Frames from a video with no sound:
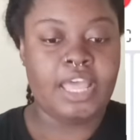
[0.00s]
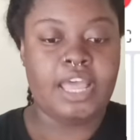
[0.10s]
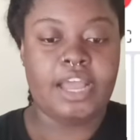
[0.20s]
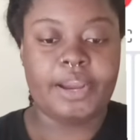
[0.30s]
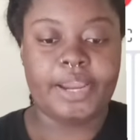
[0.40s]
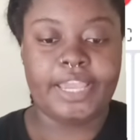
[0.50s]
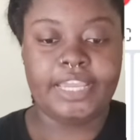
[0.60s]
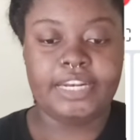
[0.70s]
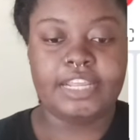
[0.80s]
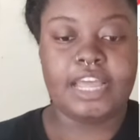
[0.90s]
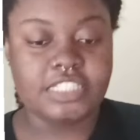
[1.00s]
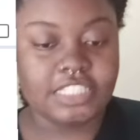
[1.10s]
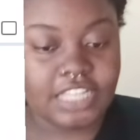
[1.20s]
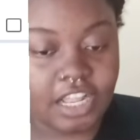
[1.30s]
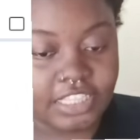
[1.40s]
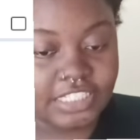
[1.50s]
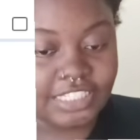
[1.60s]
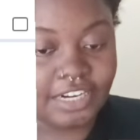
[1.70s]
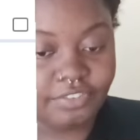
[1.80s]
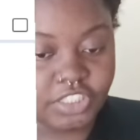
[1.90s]
All right, on this
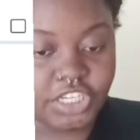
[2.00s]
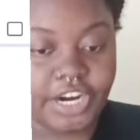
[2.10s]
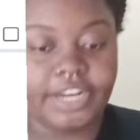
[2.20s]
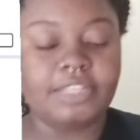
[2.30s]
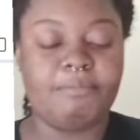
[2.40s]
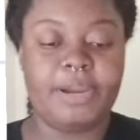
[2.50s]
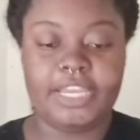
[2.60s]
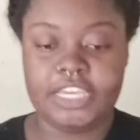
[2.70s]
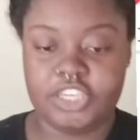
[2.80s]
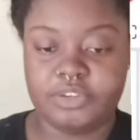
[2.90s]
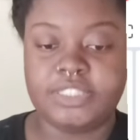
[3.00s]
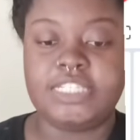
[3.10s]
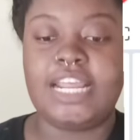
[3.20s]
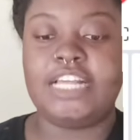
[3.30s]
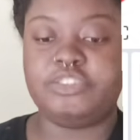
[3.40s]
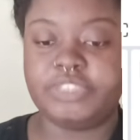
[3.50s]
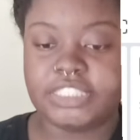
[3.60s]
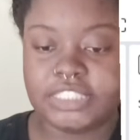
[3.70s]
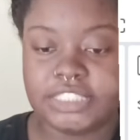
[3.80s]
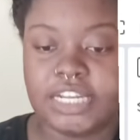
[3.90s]
side of the chart, the market used it as
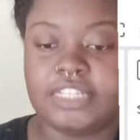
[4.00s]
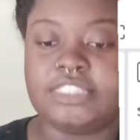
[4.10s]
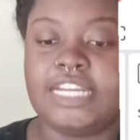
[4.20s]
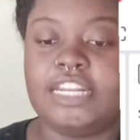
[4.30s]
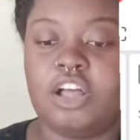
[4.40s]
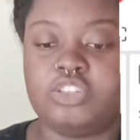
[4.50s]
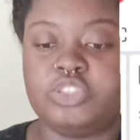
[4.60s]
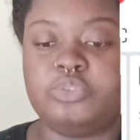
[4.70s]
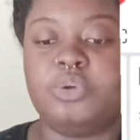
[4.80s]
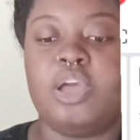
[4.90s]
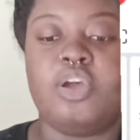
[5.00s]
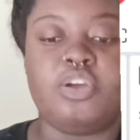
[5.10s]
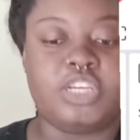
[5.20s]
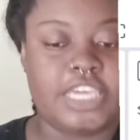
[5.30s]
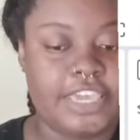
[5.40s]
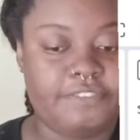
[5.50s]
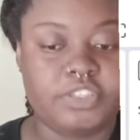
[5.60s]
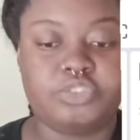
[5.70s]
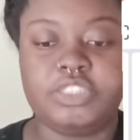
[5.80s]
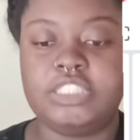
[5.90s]
resistance, and it also gave
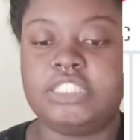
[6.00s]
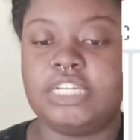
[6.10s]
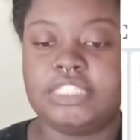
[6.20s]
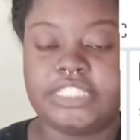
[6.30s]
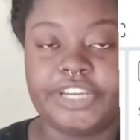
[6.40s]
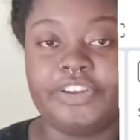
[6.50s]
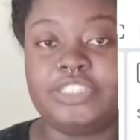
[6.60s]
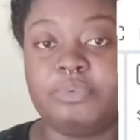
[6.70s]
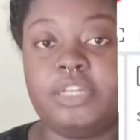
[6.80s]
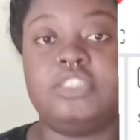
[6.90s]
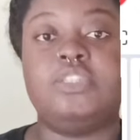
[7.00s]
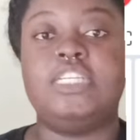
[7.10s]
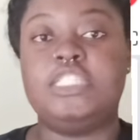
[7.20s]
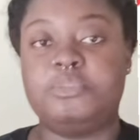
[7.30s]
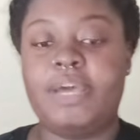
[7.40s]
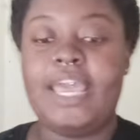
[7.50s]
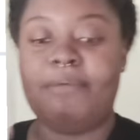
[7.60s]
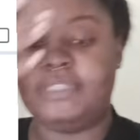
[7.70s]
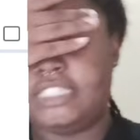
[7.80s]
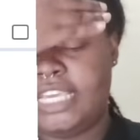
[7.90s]
us resistance here as well. So this is why I'm
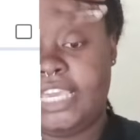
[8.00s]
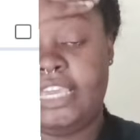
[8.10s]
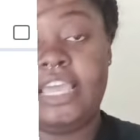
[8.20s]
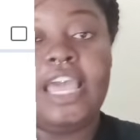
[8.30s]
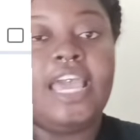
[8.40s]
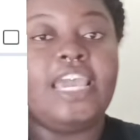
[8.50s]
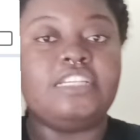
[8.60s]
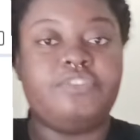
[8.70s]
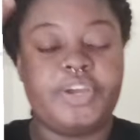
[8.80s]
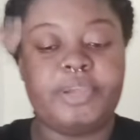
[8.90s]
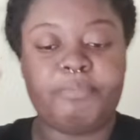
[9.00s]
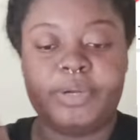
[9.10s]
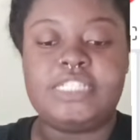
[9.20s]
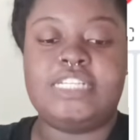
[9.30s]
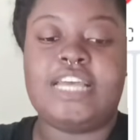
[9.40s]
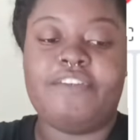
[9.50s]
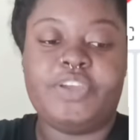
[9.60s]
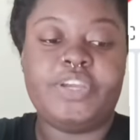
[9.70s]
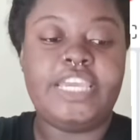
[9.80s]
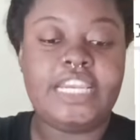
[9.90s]
saying it's very important to have your
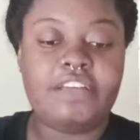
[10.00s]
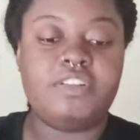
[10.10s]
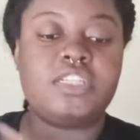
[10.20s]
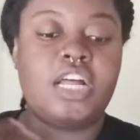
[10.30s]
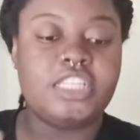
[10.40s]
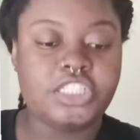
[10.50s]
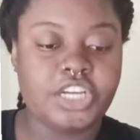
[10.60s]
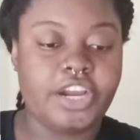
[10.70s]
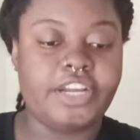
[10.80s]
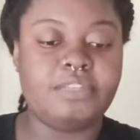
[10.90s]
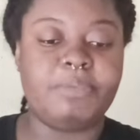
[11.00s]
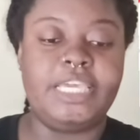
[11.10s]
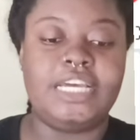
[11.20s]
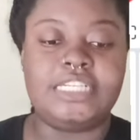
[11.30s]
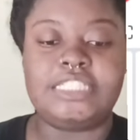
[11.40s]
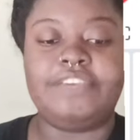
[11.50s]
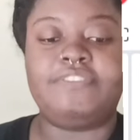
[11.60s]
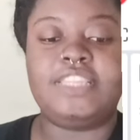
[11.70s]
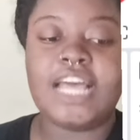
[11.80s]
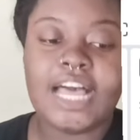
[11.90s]
key levels on the chart, because if
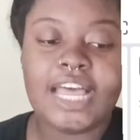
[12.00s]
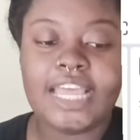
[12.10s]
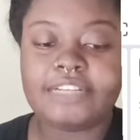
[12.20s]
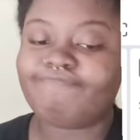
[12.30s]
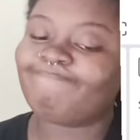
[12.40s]
not,